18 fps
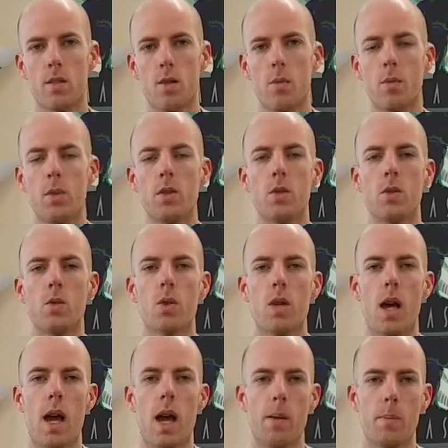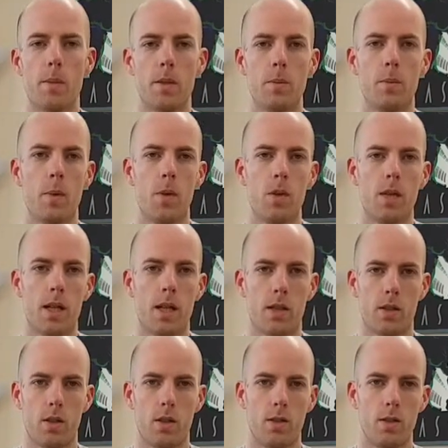something's going to happen to pull
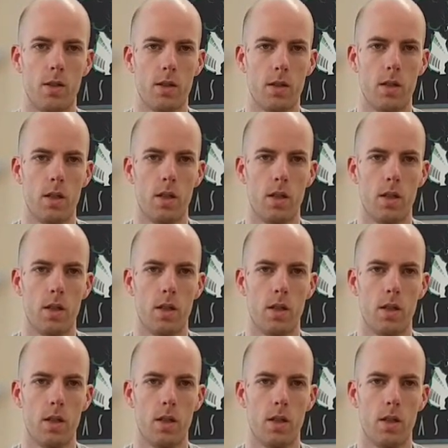that down.